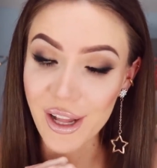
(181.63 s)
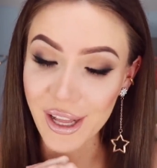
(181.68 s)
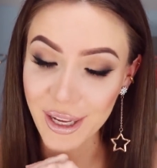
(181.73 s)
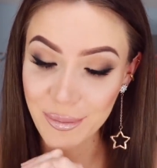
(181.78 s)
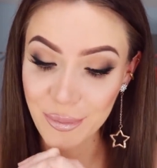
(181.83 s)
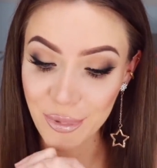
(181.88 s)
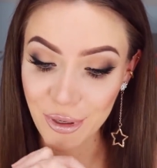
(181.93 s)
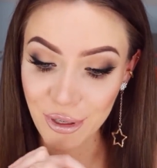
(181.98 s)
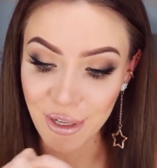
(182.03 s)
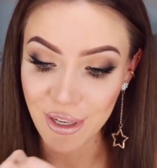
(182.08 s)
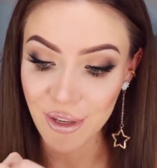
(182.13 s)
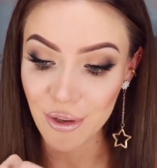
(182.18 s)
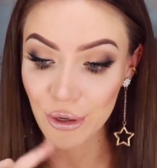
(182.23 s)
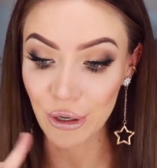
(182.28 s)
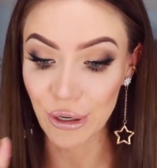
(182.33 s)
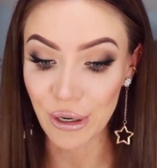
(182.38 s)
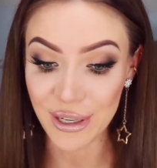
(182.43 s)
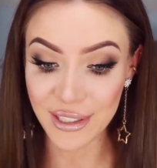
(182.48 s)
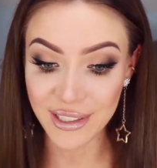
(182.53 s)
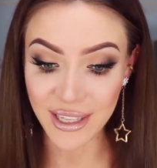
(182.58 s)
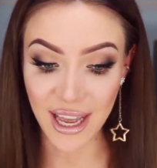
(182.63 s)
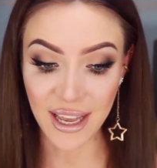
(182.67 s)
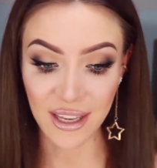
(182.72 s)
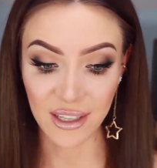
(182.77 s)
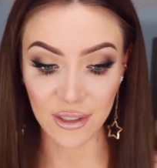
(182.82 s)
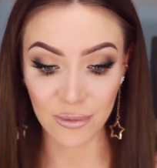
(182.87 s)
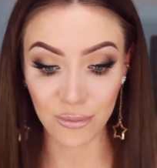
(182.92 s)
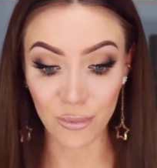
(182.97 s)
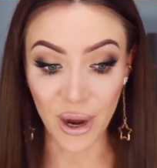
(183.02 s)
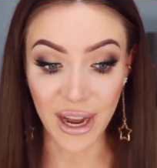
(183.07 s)
like beauty gurus
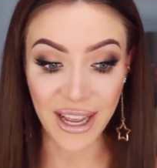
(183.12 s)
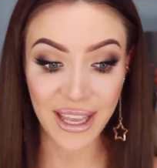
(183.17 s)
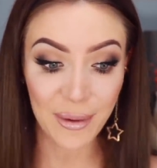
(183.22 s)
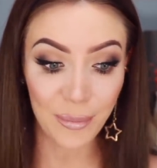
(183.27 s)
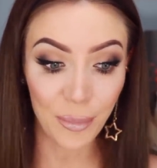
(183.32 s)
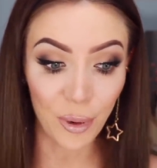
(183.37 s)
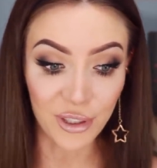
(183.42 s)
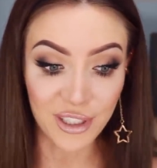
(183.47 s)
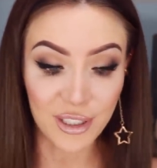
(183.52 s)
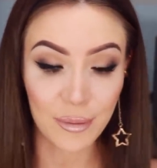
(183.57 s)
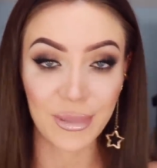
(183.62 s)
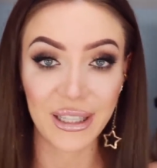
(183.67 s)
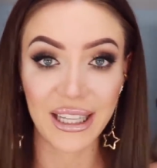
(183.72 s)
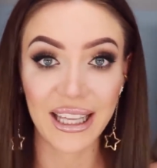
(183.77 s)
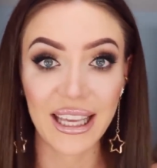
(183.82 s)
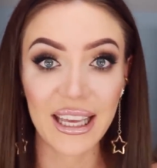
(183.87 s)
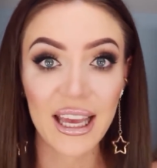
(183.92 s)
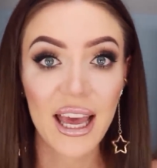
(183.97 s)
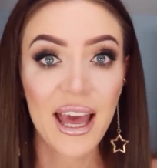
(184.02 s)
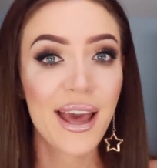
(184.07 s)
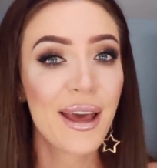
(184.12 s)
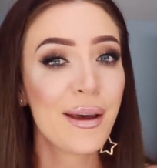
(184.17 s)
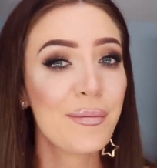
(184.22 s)
and why it possibly